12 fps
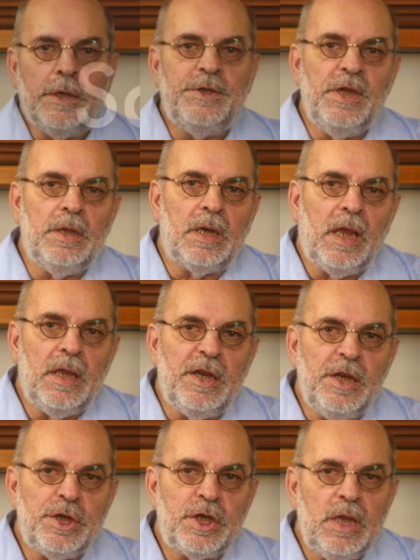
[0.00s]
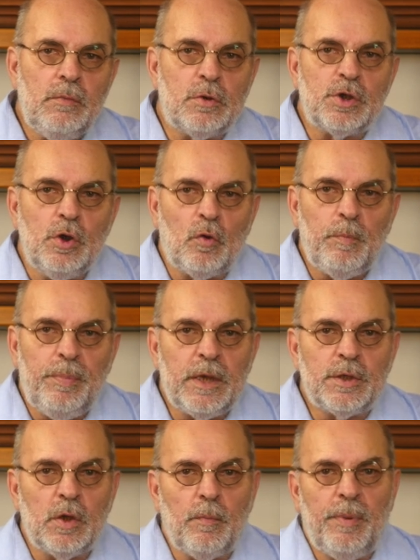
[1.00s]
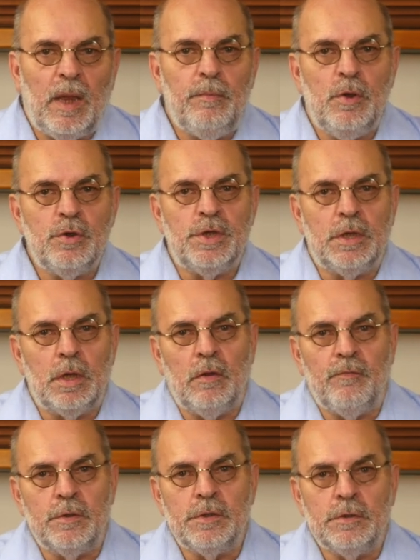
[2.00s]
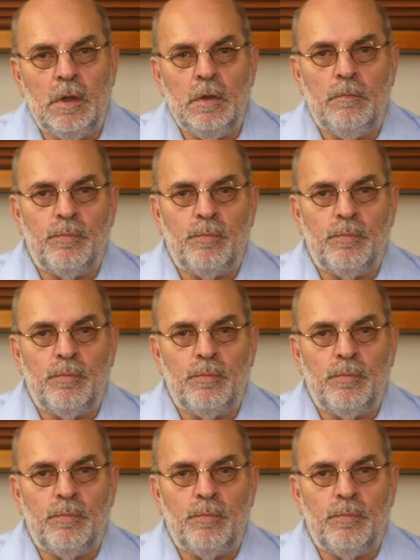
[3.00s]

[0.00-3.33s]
DLNA initially was not picked up by music lovers,